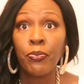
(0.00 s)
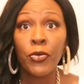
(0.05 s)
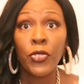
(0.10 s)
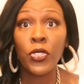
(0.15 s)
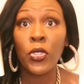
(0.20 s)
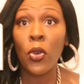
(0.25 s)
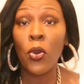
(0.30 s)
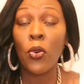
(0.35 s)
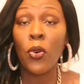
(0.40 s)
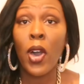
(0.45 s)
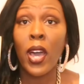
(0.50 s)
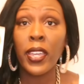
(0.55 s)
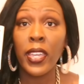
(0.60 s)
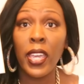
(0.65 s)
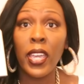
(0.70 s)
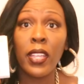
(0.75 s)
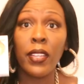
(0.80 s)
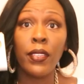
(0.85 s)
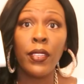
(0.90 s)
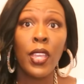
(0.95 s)
So
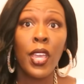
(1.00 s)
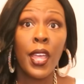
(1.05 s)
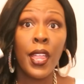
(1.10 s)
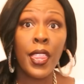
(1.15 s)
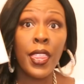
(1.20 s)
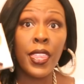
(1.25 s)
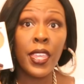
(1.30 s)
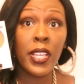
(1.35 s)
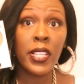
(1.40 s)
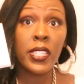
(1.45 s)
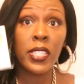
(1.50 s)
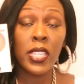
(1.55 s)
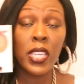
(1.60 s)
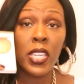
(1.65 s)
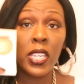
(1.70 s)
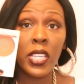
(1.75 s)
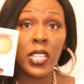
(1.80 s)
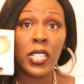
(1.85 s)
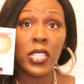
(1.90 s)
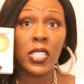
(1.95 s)
again, this
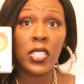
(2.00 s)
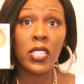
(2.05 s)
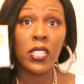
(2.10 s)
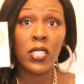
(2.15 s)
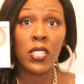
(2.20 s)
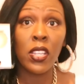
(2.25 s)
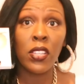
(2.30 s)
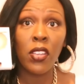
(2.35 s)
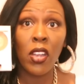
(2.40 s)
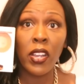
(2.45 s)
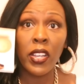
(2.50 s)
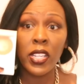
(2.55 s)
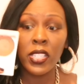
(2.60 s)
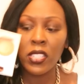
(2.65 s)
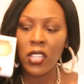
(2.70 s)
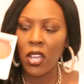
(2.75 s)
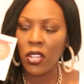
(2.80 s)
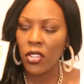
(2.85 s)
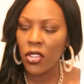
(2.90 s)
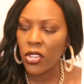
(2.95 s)
is the
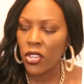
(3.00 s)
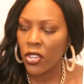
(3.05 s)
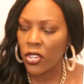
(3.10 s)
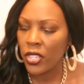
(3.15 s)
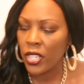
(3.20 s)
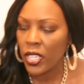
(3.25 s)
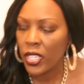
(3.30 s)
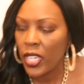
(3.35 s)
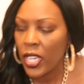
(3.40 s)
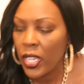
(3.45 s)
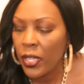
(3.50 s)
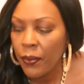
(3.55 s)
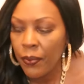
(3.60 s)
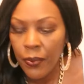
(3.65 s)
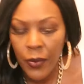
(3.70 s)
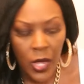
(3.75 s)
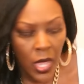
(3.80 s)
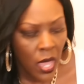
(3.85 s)
darkest color you're gonna get.